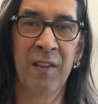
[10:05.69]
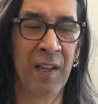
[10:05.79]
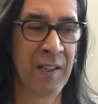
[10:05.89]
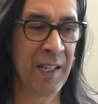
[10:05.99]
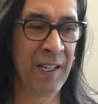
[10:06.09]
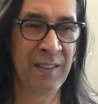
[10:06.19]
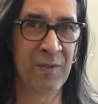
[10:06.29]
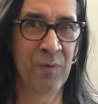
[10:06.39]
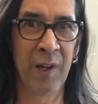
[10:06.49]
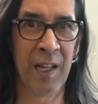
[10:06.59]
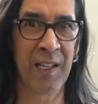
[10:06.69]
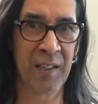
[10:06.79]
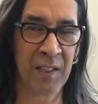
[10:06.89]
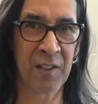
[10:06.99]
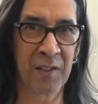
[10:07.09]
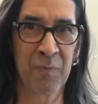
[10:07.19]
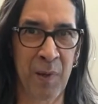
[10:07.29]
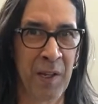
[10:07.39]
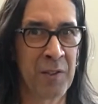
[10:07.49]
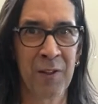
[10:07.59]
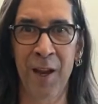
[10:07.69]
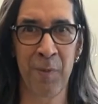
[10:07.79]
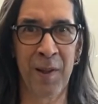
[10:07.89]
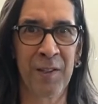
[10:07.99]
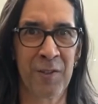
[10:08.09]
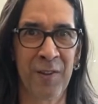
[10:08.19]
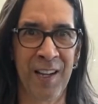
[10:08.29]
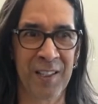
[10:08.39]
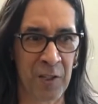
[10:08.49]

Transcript: They were like, it's play the Strat, play the Strat.